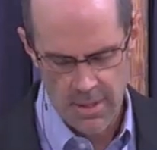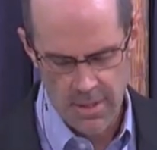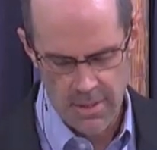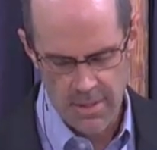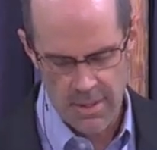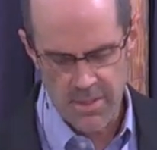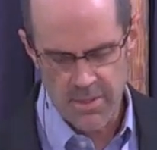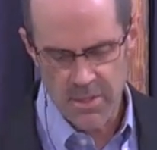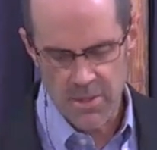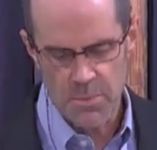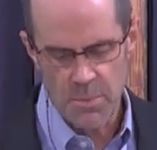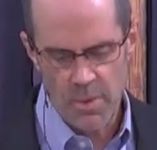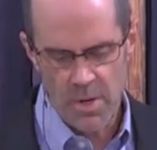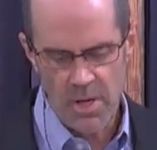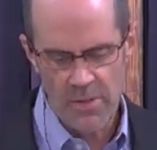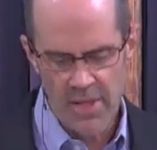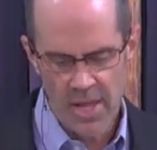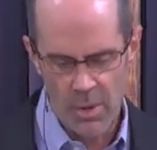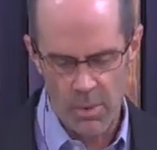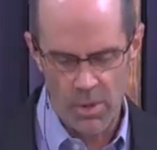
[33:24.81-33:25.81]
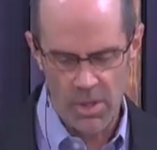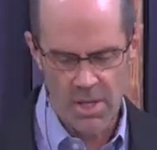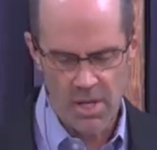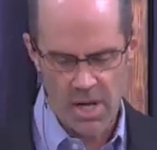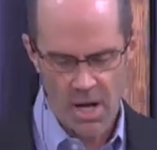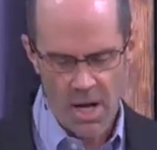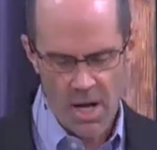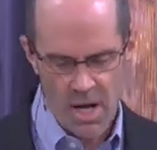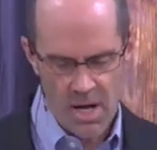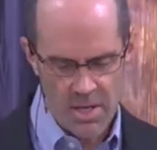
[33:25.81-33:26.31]
This is one that will
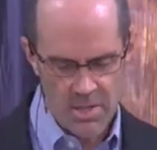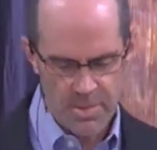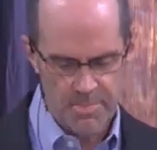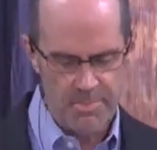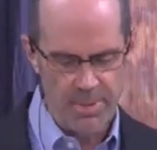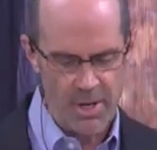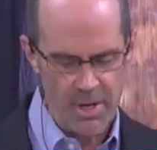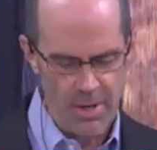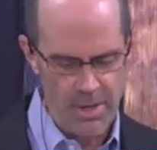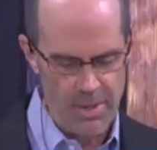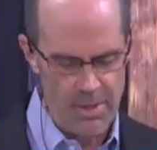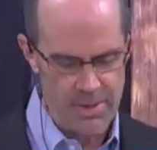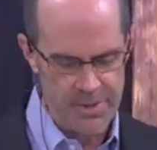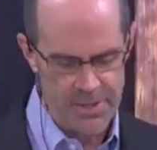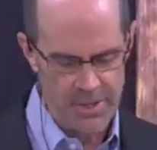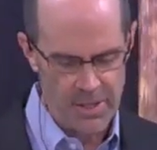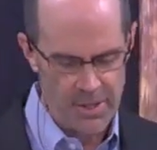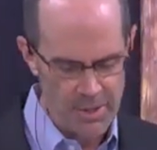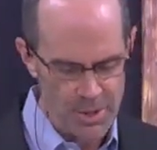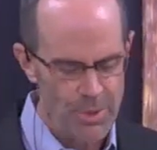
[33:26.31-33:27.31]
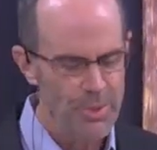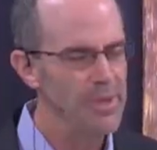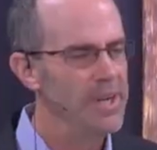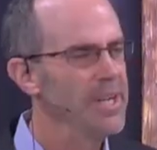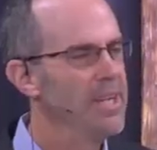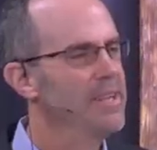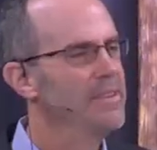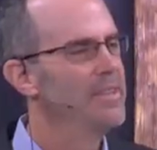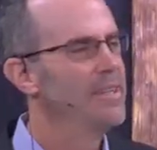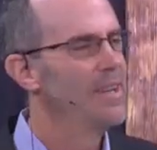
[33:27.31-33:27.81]
cause Paul to glory
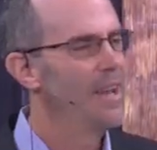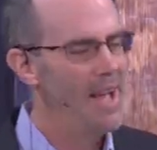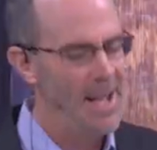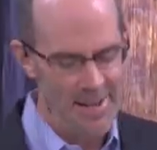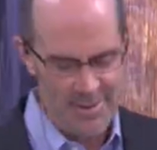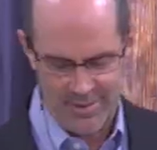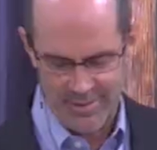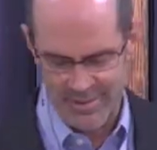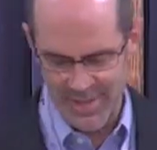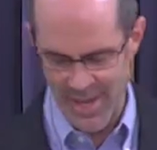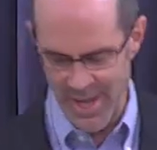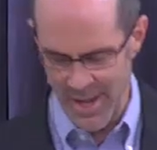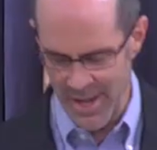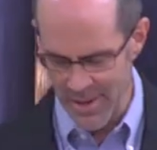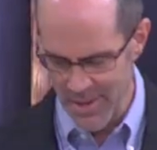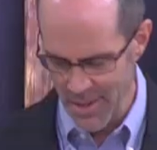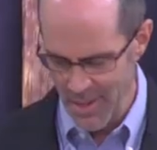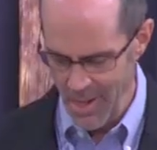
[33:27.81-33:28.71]
on the last day,